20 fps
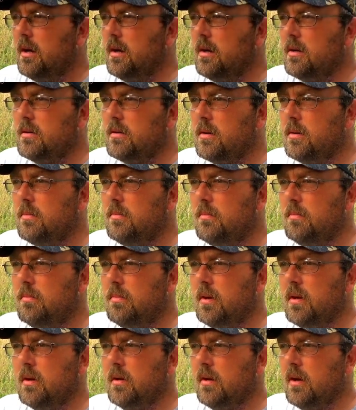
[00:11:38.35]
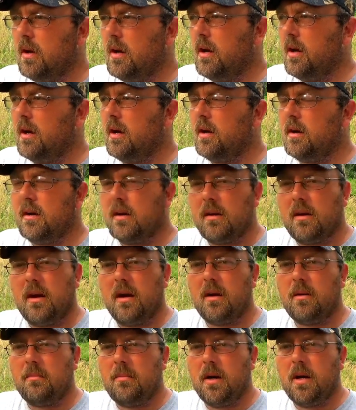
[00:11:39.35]
has been a lot
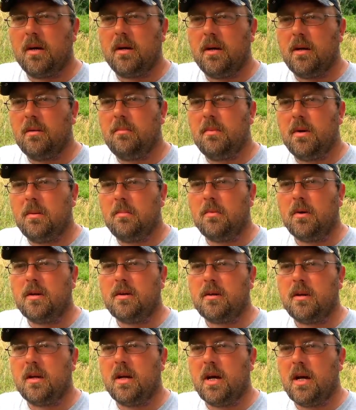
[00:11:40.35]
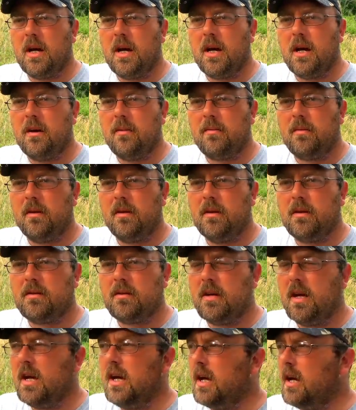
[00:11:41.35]
of my good memories that I have to this
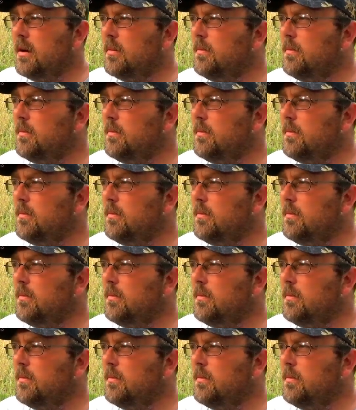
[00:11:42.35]
day.